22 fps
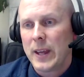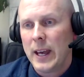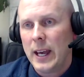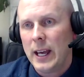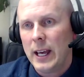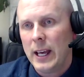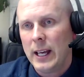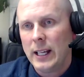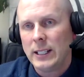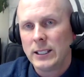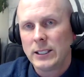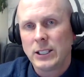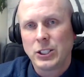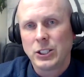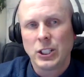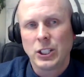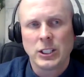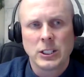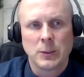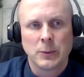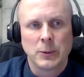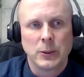And it's
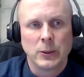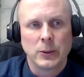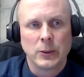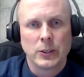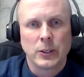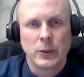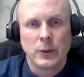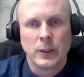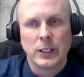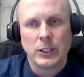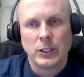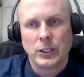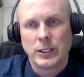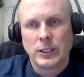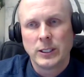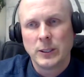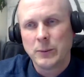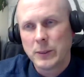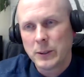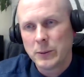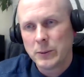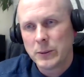adjustable. So as
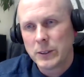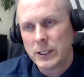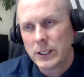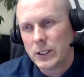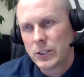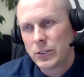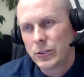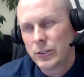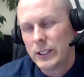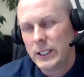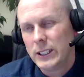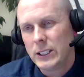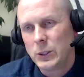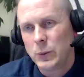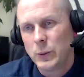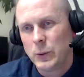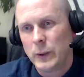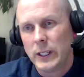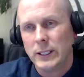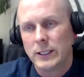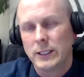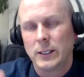symptoms increase,
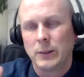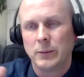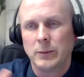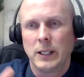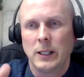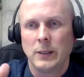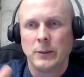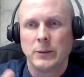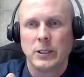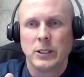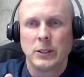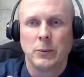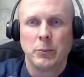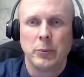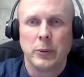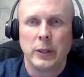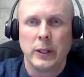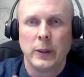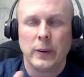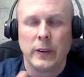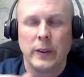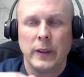we can sometimes
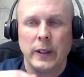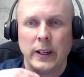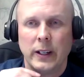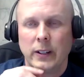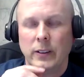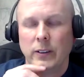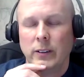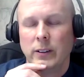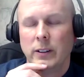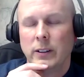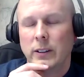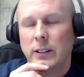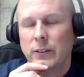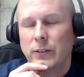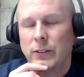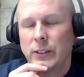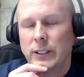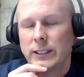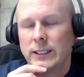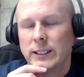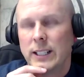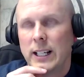play with the
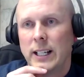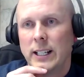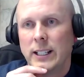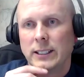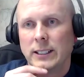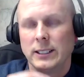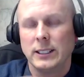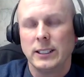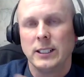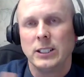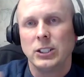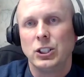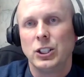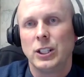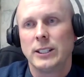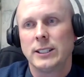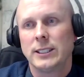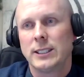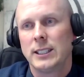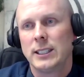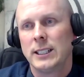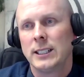different settings and
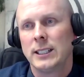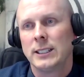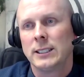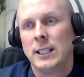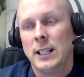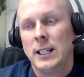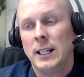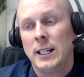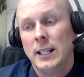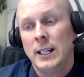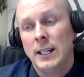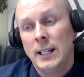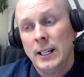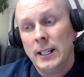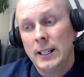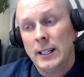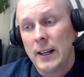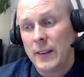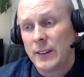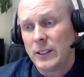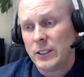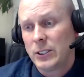adjust things.
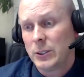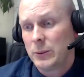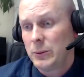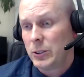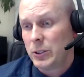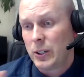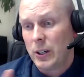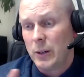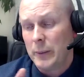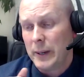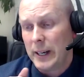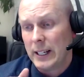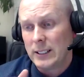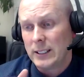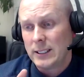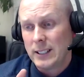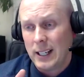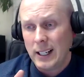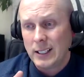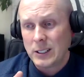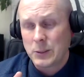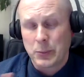Now, there are some drawbacks.
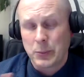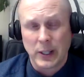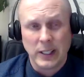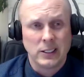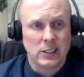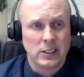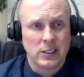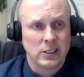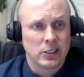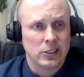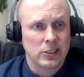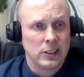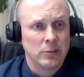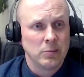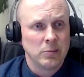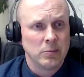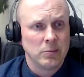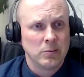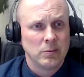It's brain surgery.